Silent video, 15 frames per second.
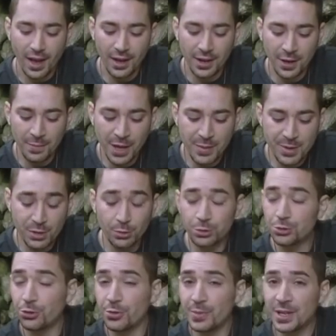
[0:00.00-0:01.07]
And maybe you'll
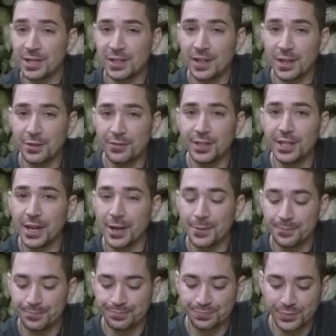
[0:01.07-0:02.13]
join me in another video
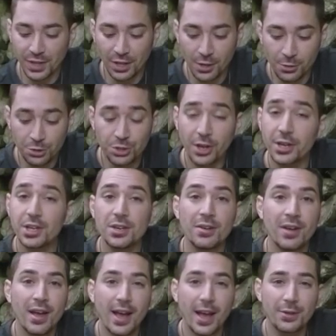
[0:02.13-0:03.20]
and I'll show you
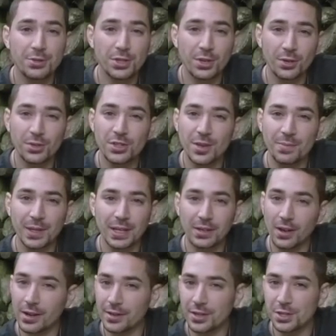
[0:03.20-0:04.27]
how to cook something
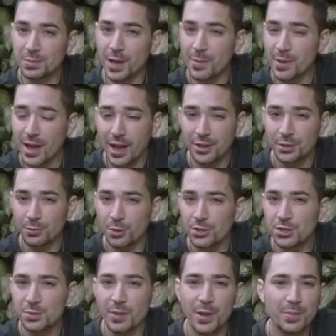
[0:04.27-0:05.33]
like this. Maybe out in the
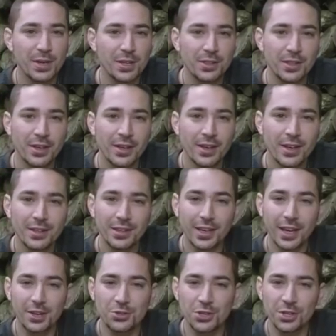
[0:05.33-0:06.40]
woods, maybe in the
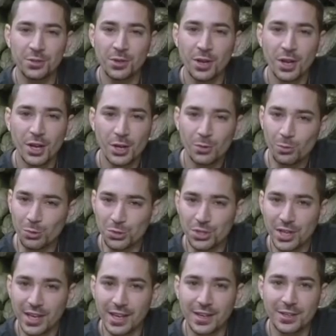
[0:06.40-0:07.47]
kitchen. We'll
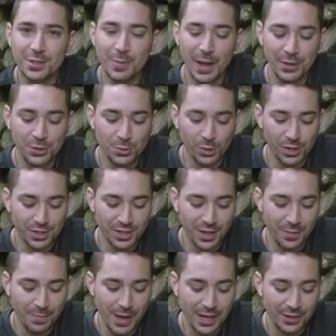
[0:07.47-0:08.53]
see. Depends what
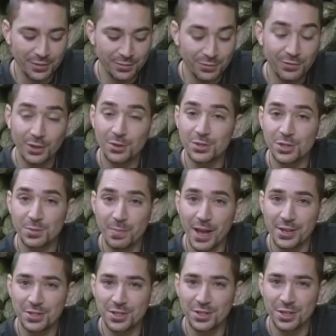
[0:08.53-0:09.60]
Megan feels is
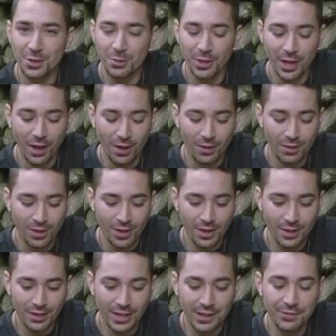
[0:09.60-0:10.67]
best to do with it. I'll
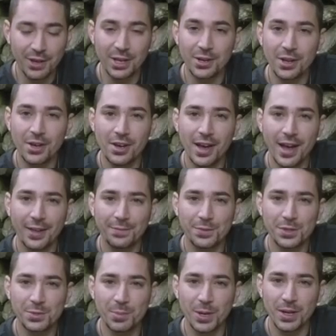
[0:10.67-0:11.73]
leave it in her
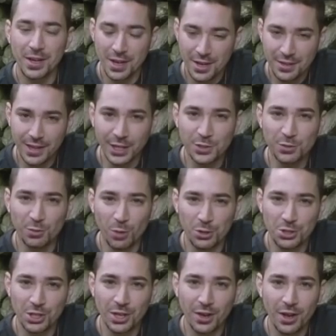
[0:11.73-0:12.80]
hands. But thanks for
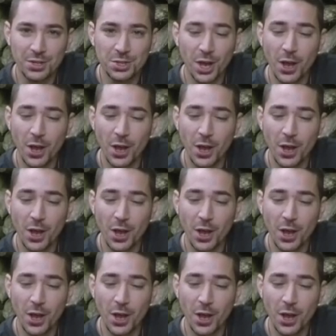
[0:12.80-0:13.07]
watching, guys.